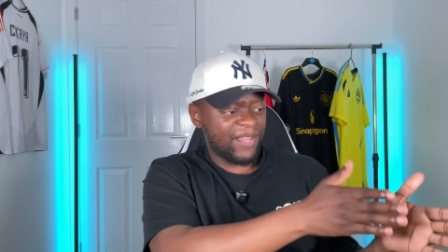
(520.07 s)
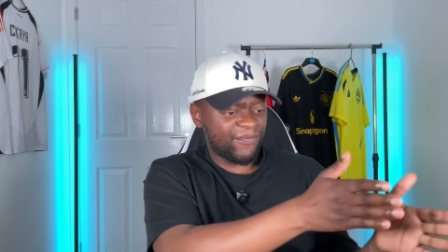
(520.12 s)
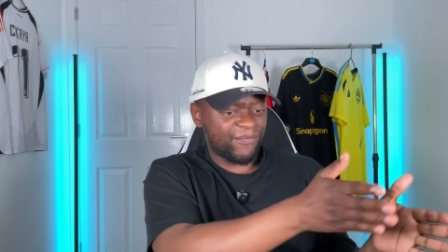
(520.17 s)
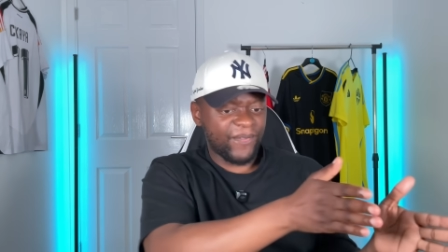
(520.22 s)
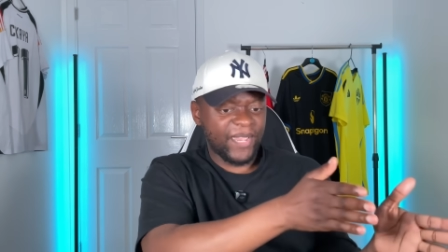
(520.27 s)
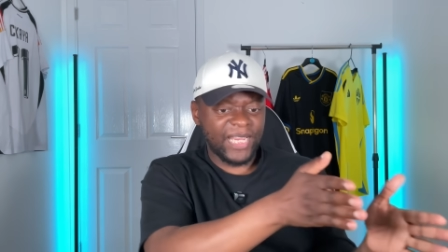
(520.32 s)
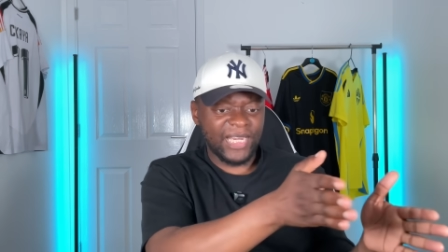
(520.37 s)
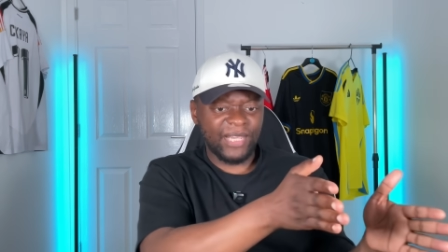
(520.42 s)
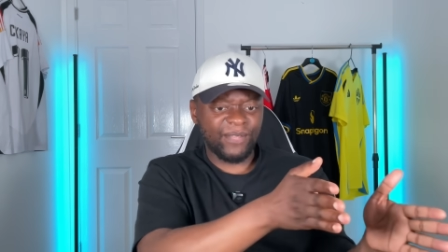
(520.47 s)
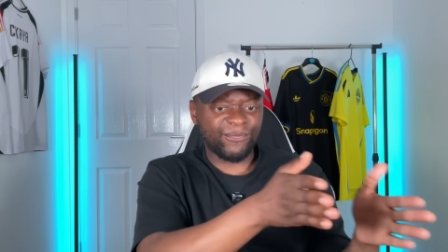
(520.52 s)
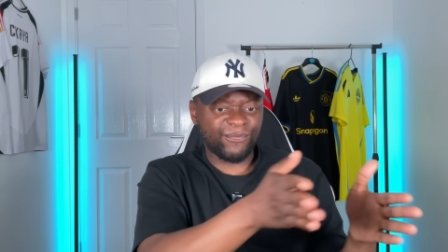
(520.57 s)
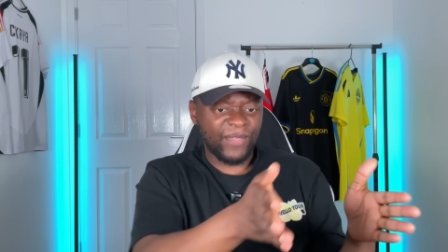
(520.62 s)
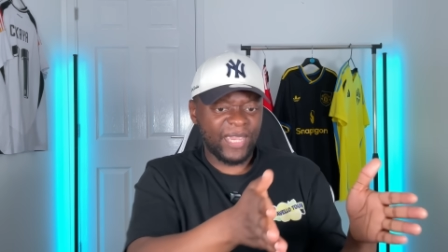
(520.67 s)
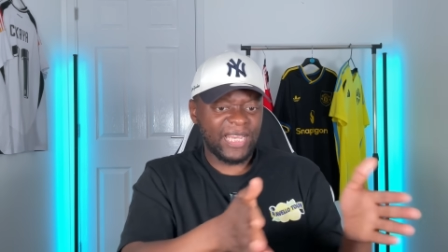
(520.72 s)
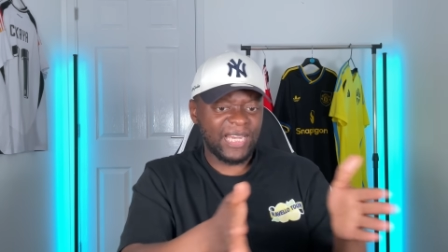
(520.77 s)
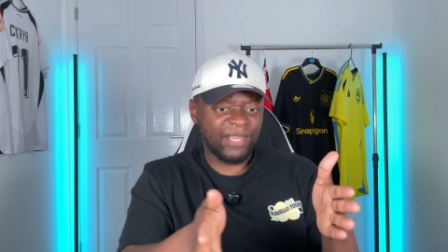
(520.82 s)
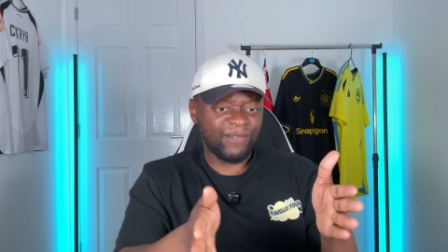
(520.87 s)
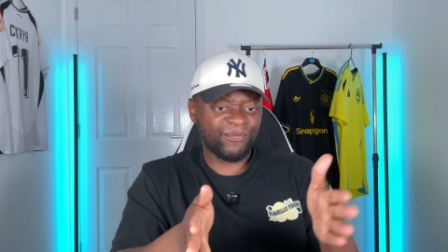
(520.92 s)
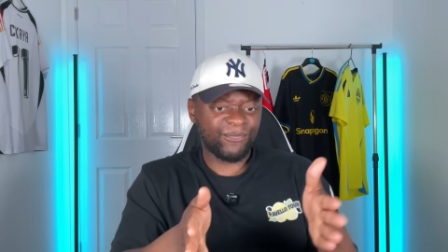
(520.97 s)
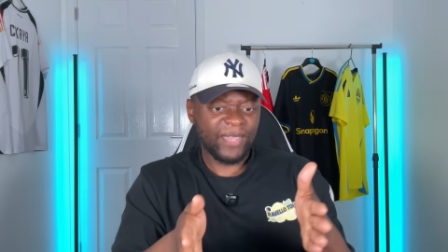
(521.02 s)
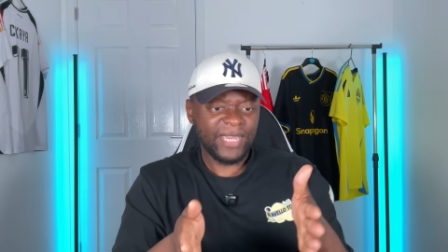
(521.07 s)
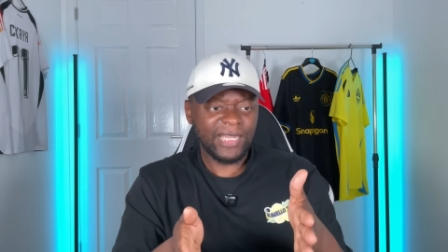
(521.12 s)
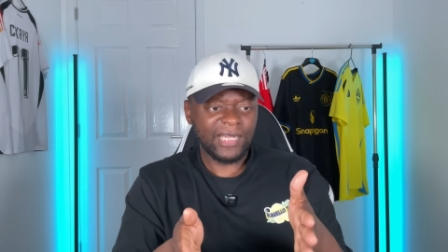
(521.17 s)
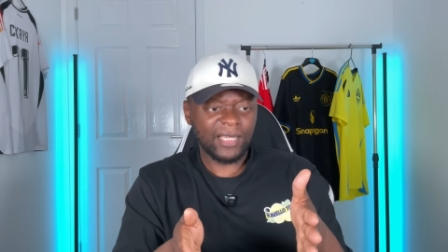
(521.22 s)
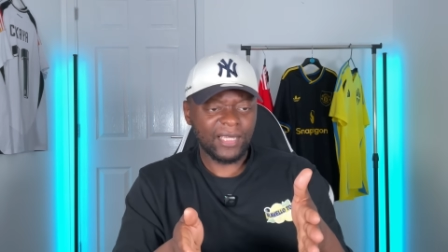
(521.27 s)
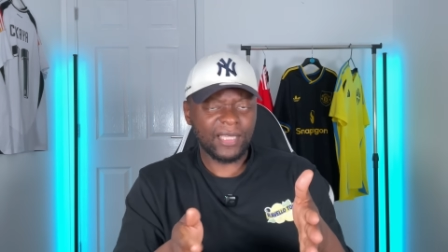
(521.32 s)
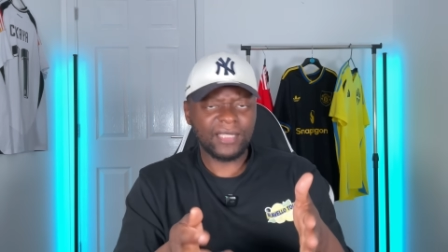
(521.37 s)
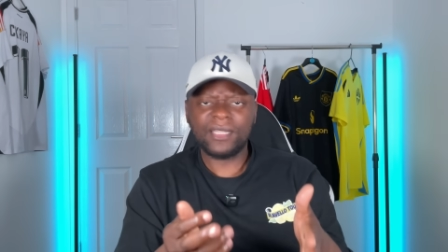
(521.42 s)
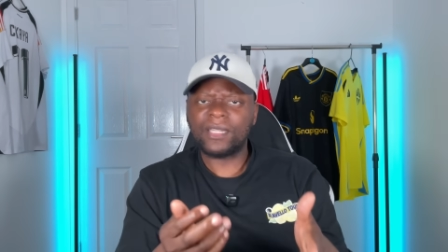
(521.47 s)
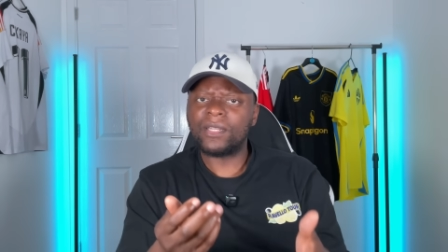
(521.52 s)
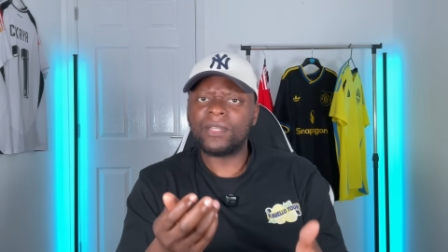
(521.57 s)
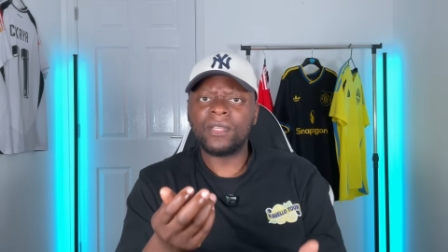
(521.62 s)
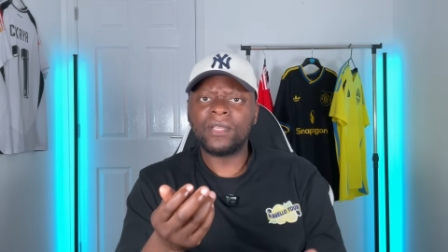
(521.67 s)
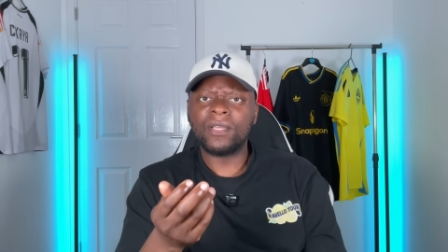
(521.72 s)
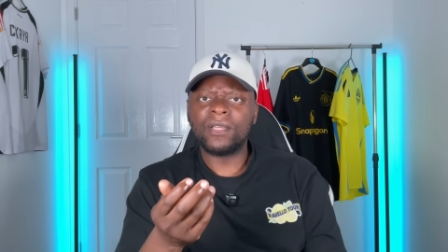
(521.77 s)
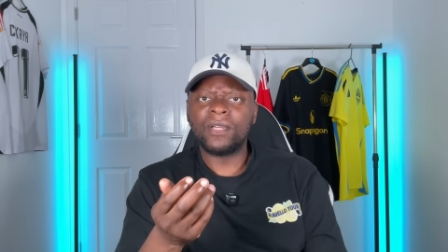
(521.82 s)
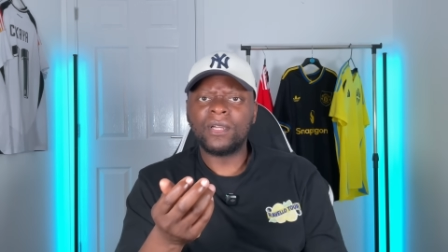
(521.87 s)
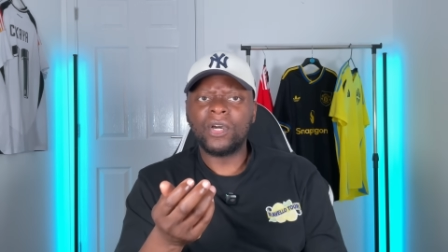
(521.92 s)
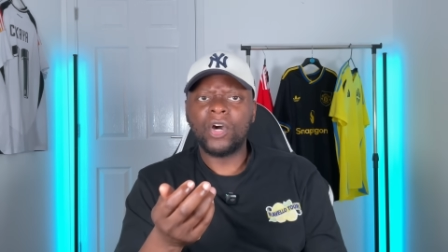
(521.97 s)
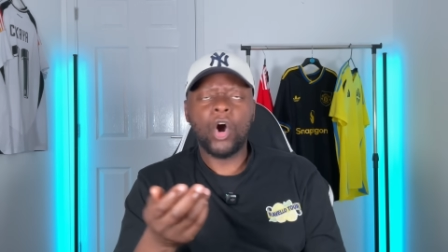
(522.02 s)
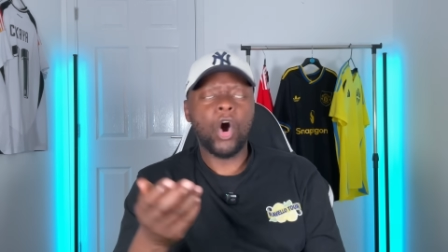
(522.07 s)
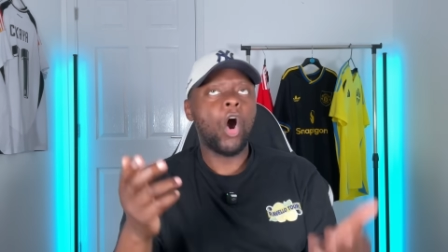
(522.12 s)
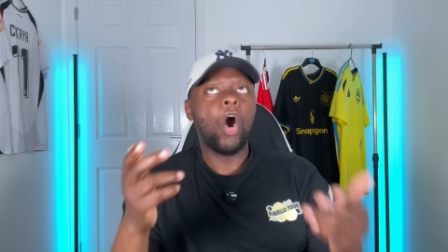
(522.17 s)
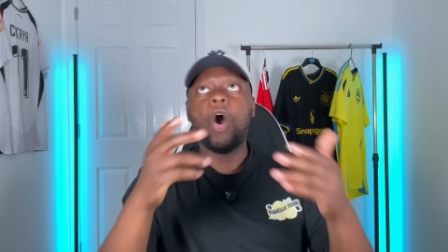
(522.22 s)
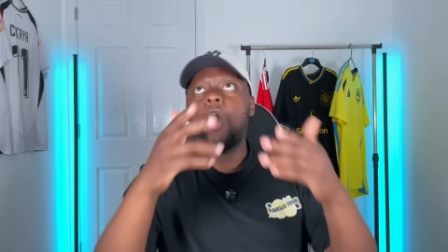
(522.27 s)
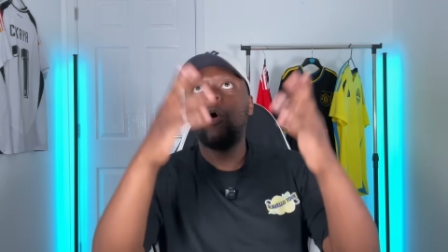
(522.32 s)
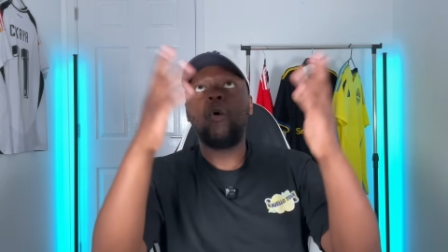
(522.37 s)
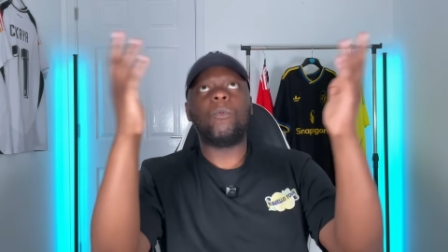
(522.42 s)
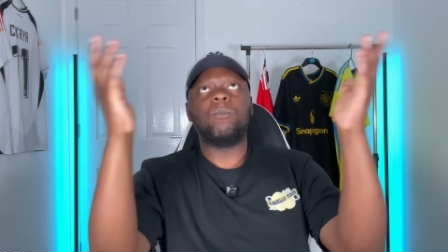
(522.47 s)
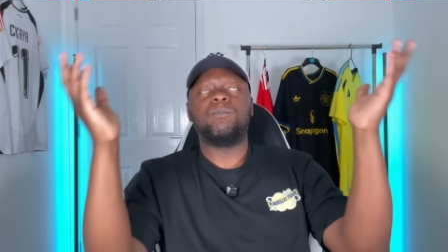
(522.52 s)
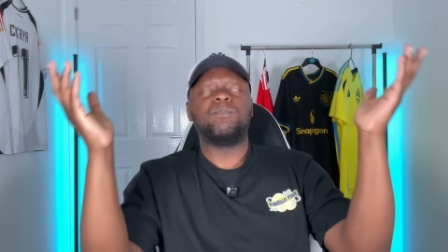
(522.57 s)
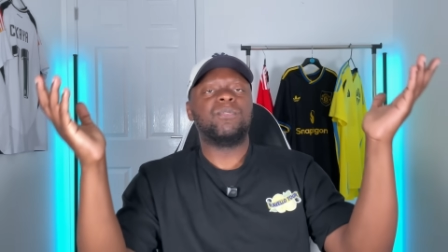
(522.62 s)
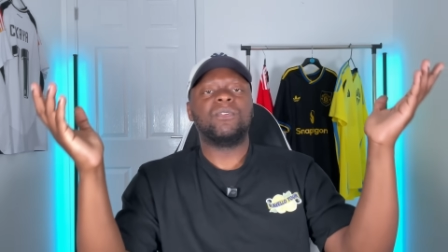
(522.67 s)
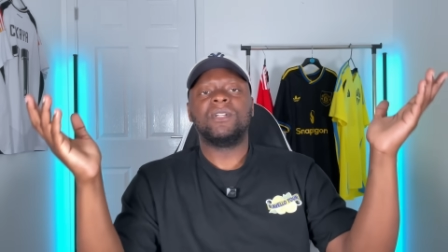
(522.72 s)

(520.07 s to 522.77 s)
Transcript: and then hope